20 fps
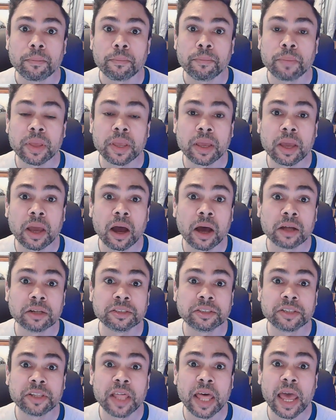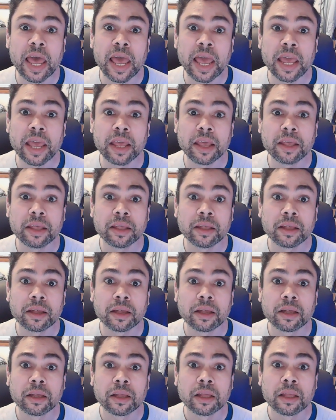because they
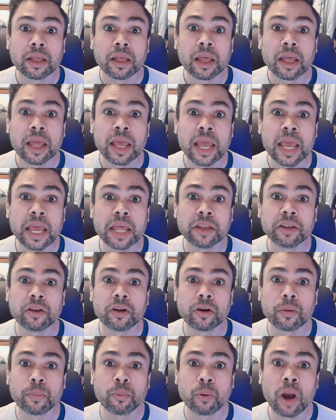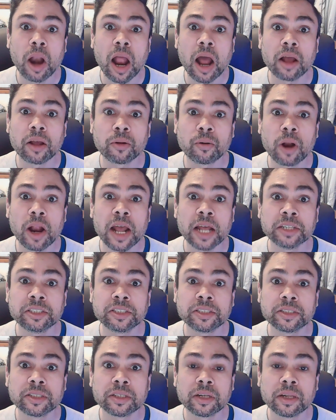hinder
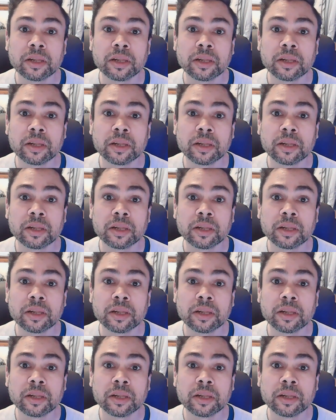progress